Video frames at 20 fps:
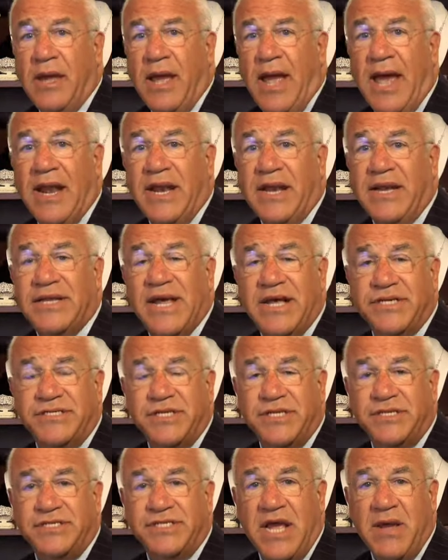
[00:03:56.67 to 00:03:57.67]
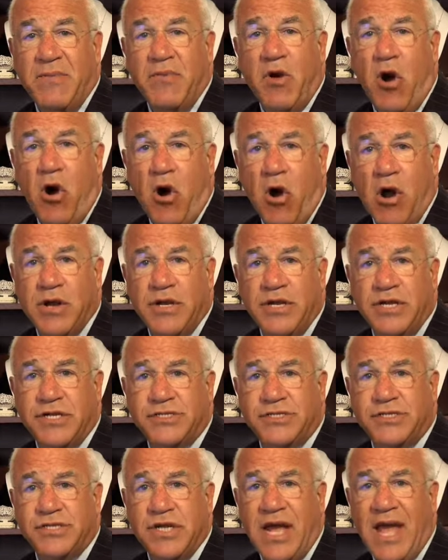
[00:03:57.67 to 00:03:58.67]
and it has the same
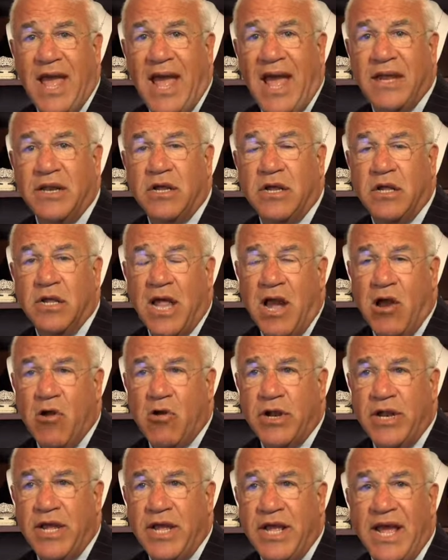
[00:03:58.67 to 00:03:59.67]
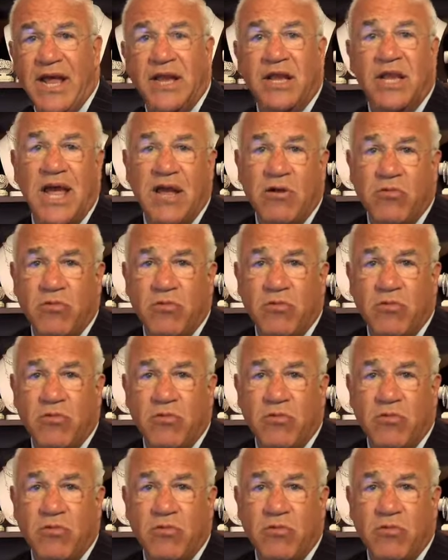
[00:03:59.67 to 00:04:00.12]
hardness and clarity and light